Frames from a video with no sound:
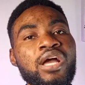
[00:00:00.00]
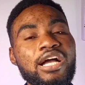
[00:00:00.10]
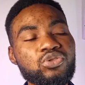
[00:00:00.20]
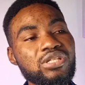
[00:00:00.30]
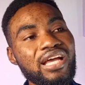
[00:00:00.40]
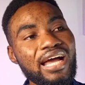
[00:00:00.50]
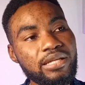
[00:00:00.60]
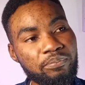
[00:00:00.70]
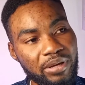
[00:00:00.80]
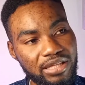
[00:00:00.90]
actually had
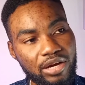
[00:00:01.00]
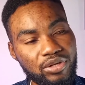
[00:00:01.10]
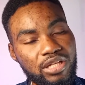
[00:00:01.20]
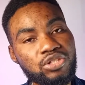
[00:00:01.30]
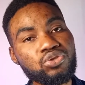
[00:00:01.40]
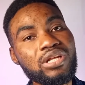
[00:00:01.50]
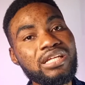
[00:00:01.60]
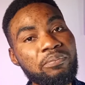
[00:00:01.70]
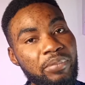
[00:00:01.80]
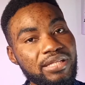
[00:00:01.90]
a better retention and
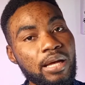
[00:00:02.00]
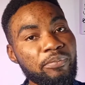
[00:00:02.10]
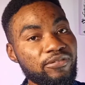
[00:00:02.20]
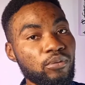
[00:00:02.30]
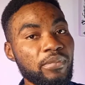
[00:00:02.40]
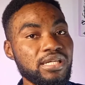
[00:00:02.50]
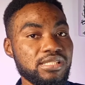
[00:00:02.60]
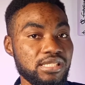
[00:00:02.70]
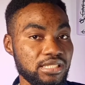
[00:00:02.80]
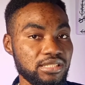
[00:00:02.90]
a better performance
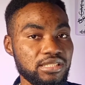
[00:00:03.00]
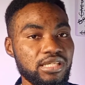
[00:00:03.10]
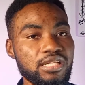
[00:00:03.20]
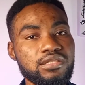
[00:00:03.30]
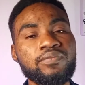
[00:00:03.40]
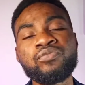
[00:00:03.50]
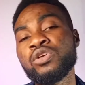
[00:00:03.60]
in the test.